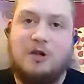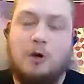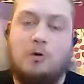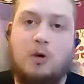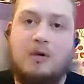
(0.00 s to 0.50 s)

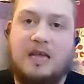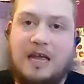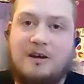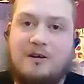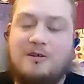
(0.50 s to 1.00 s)
who were coming
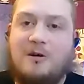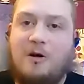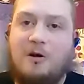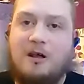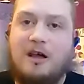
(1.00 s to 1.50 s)
in
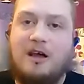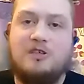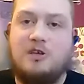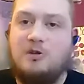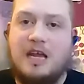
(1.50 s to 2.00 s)
on a
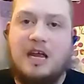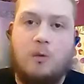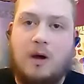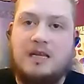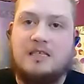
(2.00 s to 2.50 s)
Tuesday and
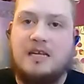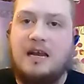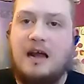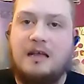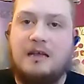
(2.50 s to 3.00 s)
a Wednesday
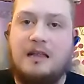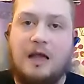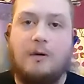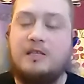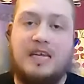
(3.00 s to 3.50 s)
night, and
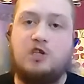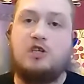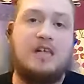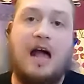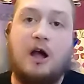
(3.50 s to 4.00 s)
they were
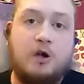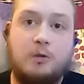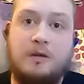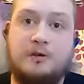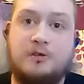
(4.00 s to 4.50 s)
teaching us how to
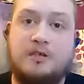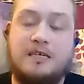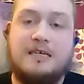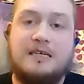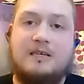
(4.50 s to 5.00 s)
cook meals.
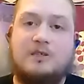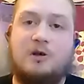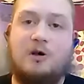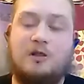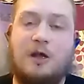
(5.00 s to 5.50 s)

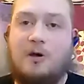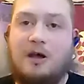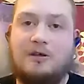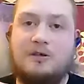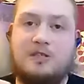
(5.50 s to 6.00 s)
So they
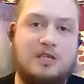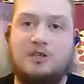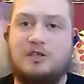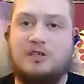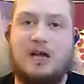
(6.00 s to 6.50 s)
were
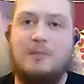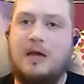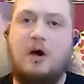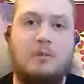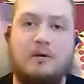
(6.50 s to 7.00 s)
teaching us how to
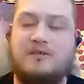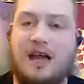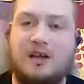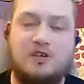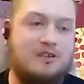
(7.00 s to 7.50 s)
make corned beef
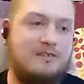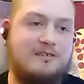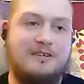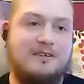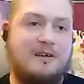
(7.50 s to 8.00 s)
ash
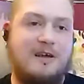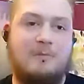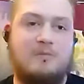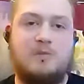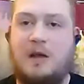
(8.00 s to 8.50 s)
and
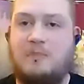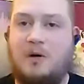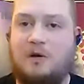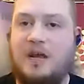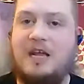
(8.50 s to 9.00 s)
um, spaghetti
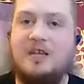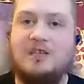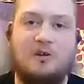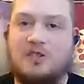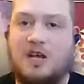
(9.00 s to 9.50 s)
bolognese
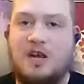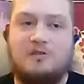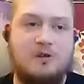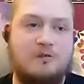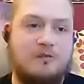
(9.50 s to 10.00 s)
and all this kind
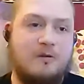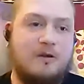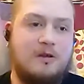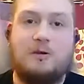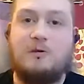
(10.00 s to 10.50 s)
of stuff.
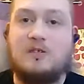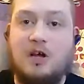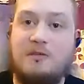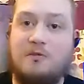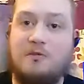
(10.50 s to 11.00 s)
So I was
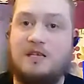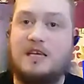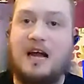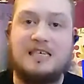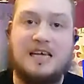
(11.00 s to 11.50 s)
learning from
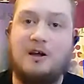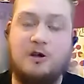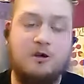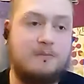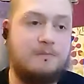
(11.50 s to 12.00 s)
these guys how to
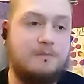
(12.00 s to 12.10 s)
cook.